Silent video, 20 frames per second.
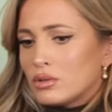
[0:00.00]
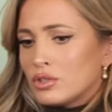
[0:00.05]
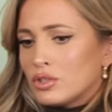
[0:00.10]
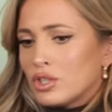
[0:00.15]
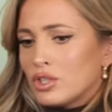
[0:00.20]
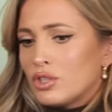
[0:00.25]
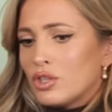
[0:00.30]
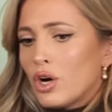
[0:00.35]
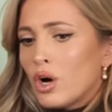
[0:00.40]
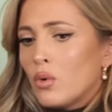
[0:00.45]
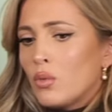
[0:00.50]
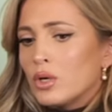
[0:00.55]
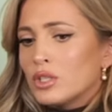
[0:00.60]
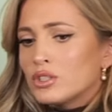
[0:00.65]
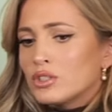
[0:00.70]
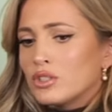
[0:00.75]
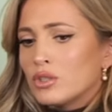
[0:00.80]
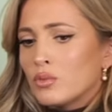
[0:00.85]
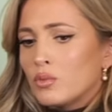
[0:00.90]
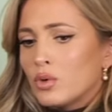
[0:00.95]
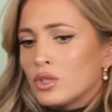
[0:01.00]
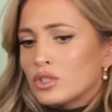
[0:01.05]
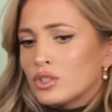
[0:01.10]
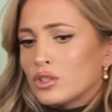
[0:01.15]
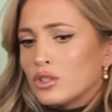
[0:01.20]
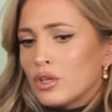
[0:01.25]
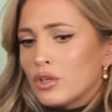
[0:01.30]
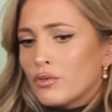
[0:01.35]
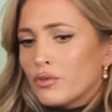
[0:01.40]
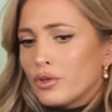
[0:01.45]
to know what's
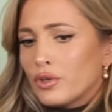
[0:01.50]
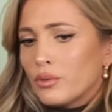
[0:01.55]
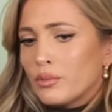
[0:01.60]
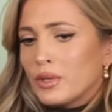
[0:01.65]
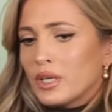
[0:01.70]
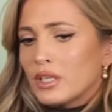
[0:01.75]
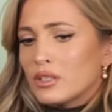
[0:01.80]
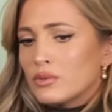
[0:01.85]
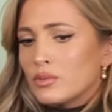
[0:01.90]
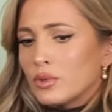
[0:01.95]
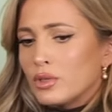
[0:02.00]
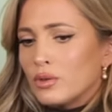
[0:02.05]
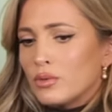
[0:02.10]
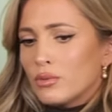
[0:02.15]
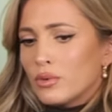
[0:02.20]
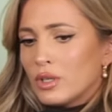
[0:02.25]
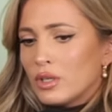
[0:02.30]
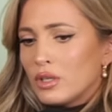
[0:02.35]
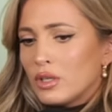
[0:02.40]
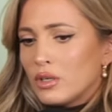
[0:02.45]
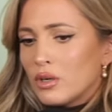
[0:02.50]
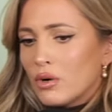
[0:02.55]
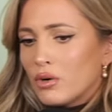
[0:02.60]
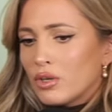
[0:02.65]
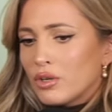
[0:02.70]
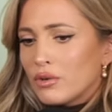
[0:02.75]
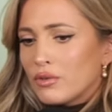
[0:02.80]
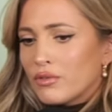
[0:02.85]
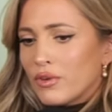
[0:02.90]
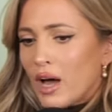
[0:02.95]
what's good for you because when you really know
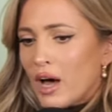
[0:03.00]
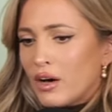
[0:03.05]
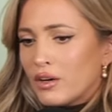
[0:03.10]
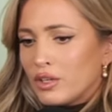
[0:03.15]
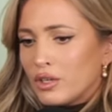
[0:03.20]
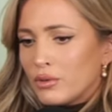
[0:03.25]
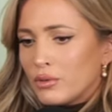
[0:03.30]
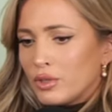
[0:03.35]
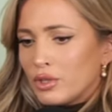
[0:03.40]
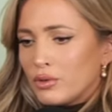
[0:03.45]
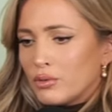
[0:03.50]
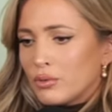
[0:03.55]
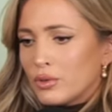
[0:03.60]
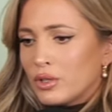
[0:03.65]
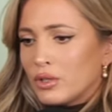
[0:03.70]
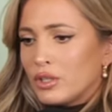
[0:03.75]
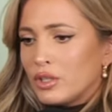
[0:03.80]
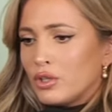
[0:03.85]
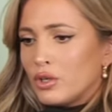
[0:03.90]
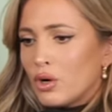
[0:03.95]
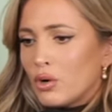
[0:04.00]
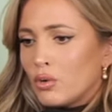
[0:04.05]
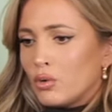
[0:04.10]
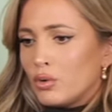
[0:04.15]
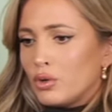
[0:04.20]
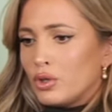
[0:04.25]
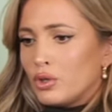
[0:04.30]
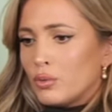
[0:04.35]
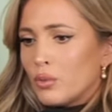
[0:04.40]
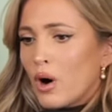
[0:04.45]
your value and you really know
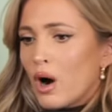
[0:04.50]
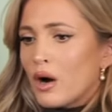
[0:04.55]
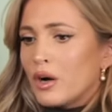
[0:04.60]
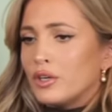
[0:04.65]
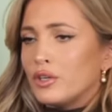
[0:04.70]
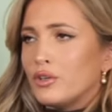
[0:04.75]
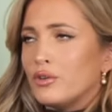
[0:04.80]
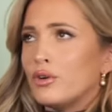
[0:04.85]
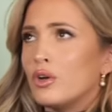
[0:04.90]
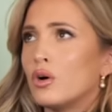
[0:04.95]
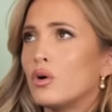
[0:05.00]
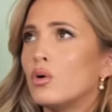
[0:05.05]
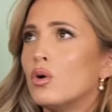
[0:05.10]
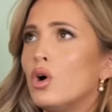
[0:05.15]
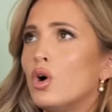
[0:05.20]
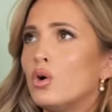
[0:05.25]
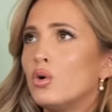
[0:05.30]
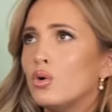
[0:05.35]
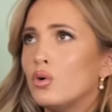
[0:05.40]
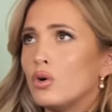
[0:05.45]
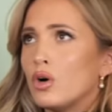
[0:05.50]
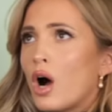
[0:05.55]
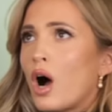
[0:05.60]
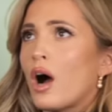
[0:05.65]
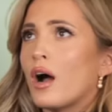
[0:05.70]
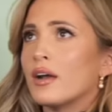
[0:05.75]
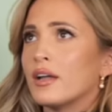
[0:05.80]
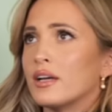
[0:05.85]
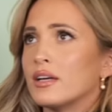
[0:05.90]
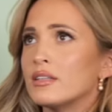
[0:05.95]
who you are and you know who
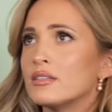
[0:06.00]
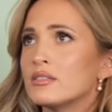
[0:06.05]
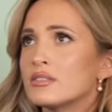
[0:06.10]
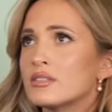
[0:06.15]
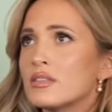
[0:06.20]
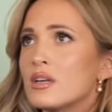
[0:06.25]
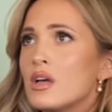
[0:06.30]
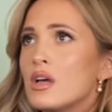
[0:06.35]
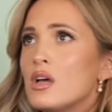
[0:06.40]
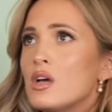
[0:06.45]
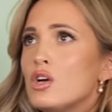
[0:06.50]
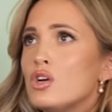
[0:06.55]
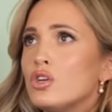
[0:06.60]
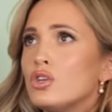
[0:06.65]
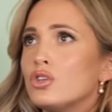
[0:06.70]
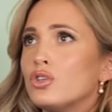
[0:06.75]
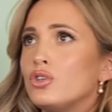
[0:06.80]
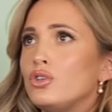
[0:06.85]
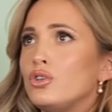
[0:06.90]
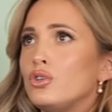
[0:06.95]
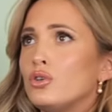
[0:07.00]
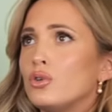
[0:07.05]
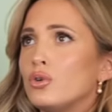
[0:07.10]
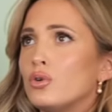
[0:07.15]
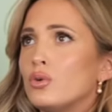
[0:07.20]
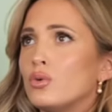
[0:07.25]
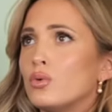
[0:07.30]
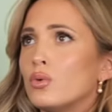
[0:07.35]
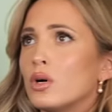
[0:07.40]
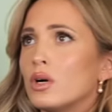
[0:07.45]
God is, yeah.
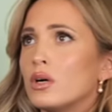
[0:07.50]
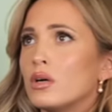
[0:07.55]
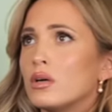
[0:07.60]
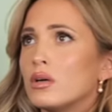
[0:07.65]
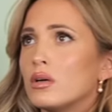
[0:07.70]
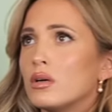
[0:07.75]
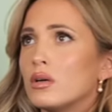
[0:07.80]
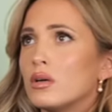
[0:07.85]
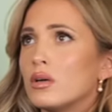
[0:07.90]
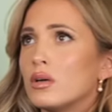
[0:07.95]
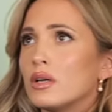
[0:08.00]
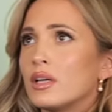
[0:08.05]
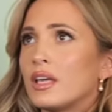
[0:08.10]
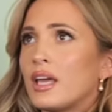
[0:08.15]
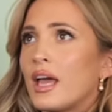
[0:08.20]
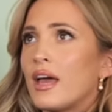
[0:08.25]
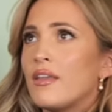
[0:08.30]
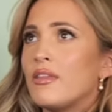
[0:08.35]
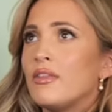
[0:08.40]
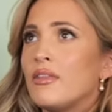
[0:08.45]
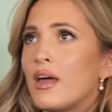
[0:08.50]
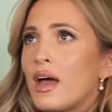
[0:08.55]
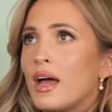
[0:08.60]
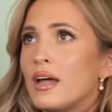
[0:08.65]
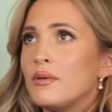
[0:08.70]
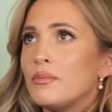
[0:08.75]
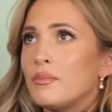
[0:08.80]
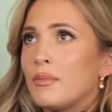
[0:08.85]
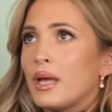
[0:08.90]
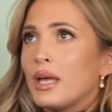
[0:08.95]
you can
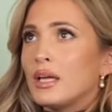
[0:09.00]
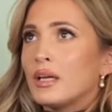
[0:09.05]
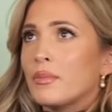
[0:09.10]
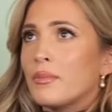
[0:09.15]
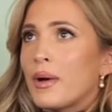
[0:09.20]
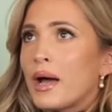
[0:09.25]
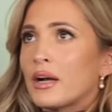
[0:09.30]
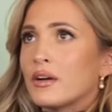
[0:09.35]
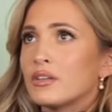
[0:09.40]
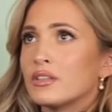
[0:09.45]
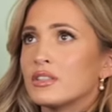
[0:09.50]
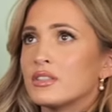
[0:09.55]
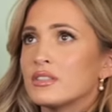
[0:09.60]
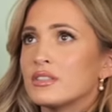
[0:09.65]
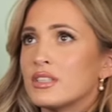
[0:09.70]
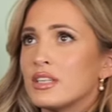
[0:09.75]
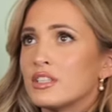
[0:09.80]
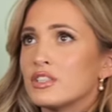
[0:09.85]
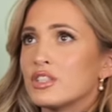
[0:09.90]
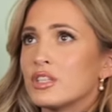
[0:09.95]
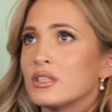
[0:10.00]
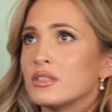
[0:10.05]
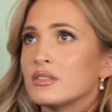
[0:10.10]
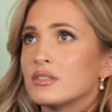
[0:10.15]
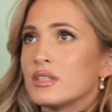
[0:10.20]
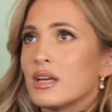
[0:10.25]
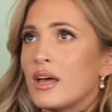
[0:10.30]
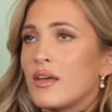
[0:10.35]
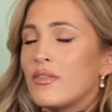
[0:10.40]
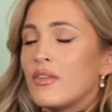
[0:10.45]
then make better
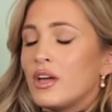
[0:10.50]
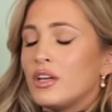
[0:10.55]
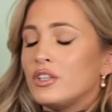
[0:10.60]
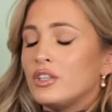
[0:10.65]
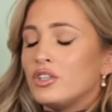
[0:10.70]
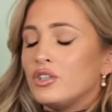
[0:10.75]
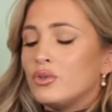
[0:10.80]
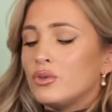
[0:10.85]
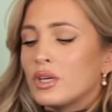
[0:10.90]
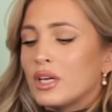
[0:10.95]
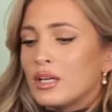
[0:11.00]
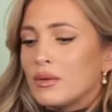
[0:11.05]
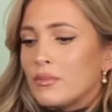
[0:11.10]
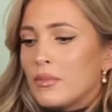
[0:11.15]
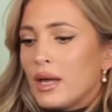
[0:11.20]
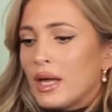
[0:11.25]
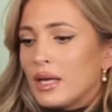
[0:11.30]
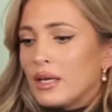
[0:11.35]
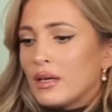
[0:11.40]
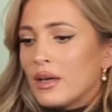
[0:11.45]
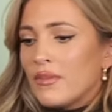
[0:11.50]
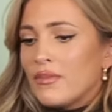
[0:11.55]
decisions and then you can make